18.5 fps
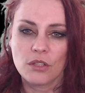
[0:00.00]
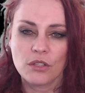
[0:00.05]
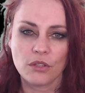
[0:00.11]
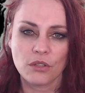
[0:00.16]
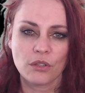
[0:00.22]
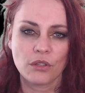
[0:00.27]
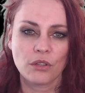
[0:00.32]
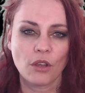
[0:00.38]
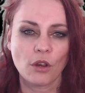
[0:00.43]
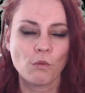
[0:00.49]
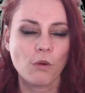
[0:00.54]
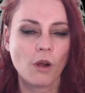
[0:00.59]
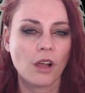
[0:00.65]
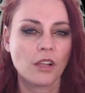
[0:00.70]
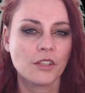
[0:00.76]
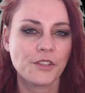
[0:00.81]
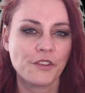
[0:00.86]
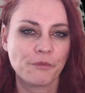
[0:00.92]
do a
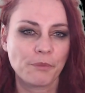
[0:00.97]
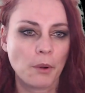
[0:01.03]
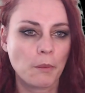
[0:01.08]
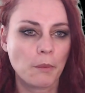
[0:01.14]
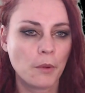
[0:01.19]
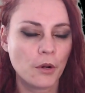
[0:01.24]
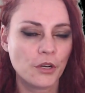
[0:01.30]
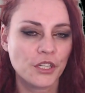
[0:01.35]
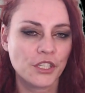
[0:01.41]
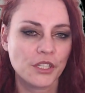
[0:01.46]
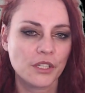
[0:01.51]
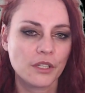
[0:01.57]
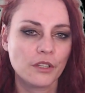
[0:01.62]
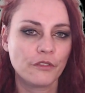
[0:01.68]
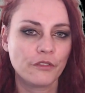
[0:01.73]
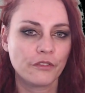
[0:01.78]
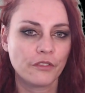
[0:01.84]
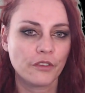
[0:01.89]
round of
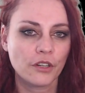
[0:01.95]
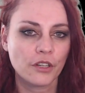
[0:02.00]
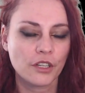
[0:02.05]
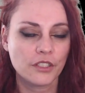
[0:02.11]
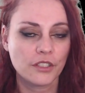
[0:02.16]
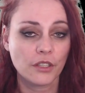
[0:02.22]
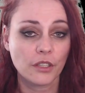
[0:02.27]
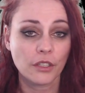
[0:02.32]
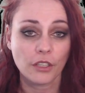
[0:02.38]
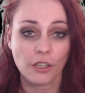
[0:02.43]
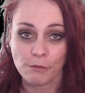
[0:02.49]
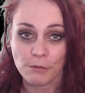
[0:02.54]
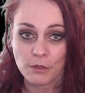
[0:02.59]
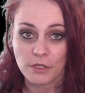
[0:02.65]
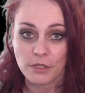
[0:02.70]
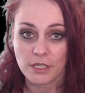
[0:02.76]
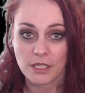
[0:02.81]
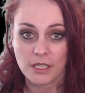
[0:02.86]
promotion for the
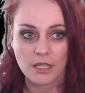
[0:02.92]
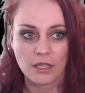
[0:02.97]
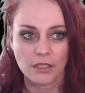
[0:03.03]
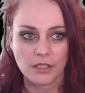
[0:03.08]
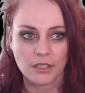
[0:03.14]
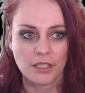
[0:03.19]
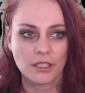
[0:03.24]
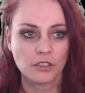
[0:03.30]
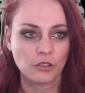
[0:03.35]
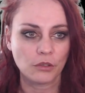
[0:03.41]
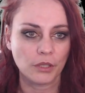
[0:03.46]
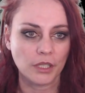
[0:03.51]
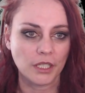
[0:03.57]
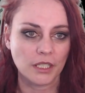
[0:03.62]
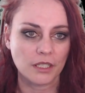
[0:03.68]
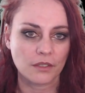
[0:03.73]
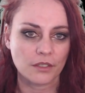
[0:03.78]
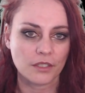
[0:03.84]
community content
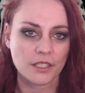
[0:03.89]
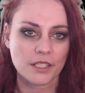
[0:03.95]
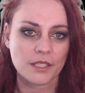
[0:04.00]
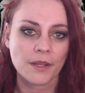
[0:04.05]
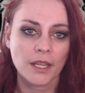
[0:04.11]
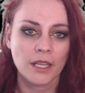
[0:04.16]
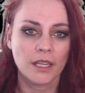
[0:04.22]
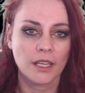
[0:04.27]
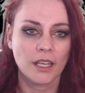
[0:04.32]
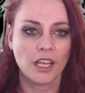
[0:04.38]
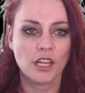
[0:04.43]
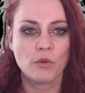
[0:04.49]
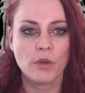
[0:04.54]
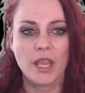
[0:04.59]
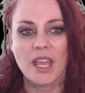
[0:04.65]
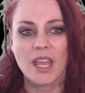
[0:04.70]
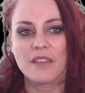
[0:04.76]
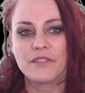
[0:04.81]
creators. And
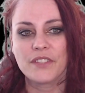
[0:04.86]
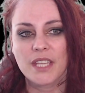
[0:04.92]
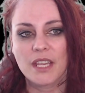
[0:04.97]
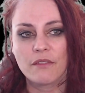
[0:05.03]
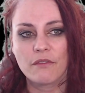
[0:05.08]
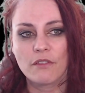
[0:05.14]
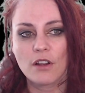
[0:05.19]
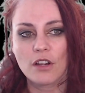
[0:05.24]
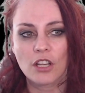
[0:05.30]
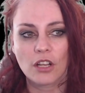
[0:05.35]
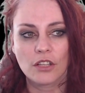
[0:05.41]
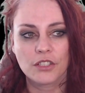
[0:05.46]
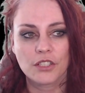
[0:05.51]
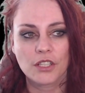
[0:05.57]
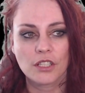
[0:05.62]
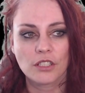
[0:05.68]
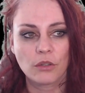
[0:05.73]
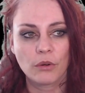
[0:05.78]
we have several
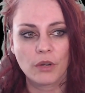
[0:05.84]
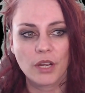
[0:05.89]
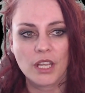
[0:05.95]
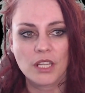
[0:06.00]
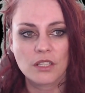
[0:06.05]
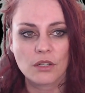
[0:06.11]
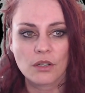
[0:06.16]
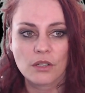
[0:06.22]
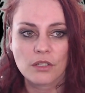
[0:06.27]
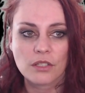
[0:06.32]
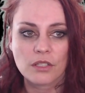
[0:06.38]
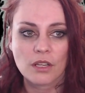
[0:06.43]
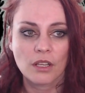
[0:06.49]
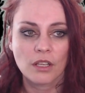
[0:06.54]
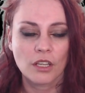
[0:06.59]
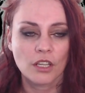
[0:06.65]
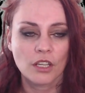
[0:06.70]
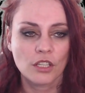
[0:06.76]
content creators
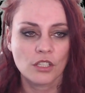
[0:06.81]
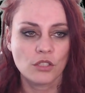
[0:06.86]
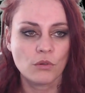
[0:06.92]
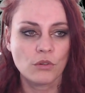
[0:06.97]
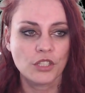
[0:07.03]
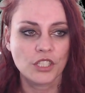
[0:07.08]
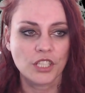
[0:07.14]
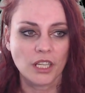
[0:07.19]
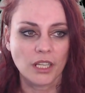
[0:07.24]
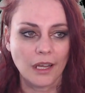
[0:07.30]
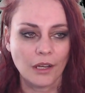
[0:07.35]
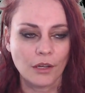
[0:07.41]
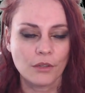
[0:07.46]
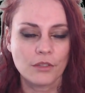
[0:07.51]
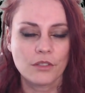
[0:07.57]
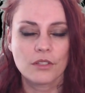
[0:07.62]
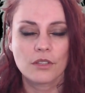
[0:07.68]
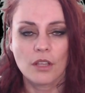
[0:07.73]
to check
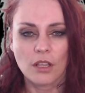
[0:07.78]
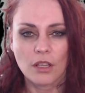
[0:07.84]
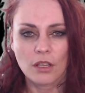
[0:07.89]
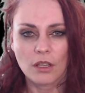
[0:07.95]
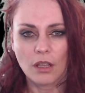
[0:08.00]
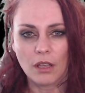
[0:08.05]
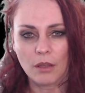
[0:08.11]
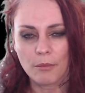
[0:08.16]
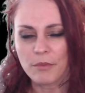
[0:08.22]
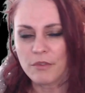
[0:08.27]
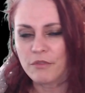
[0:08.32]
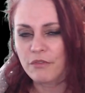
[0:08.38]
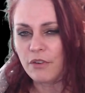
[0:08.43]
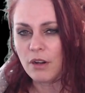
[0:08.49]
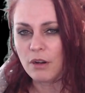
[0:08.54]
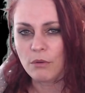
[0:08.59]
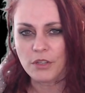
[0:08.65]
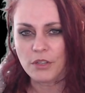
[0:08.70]
out. Uh,
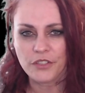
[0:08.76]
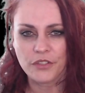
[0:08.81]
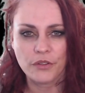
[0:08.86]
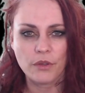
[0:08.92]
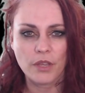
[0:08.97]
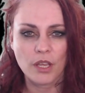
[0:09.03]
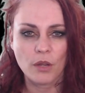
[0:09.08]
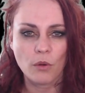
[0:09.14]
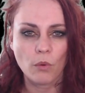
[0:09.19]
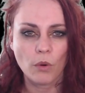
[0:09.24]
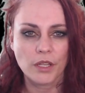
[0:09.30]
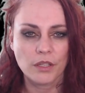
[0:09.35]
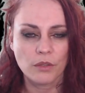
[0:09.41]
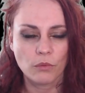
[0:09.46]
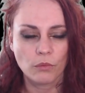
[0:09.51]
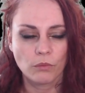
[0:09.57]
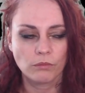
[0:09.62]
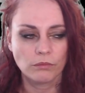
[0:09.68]
before I was doing
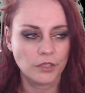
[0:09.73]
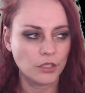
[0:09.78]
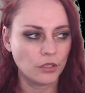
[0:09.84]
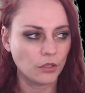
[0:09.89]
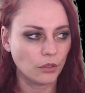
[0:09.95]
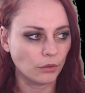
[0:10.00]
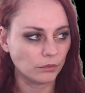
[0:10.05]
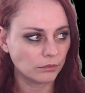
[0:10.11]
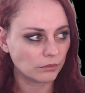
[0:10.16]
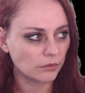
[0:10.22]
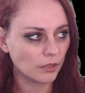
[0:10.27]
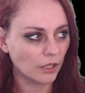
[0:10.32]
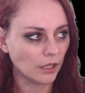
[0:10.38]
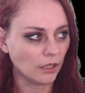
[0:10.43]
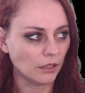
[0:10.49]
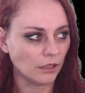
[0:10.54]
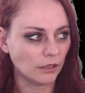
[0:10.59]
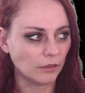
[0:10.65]
one, you know,
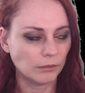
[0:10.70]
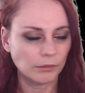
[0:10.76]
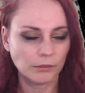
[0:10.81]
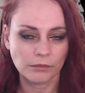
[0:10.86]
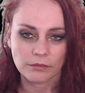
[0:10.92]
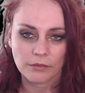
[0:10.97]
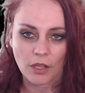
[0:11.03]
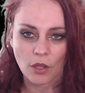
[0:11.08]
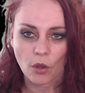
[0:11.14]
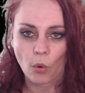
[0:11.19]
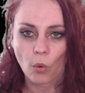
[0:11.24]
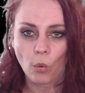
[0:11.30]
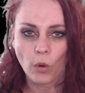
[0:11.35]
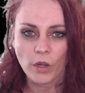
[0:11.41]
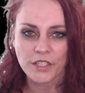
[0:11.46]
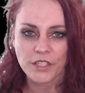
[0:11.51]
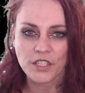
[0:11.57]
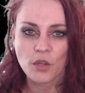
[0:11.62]
um,
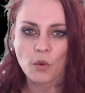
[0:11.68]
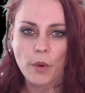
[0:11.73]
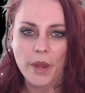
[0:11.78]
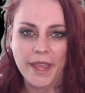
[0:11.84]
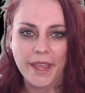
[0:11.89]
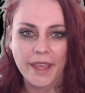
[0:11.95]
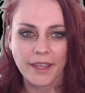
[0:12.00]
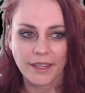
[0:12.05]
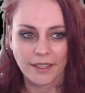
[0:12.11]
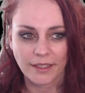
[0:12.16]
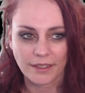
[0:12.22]
once a week,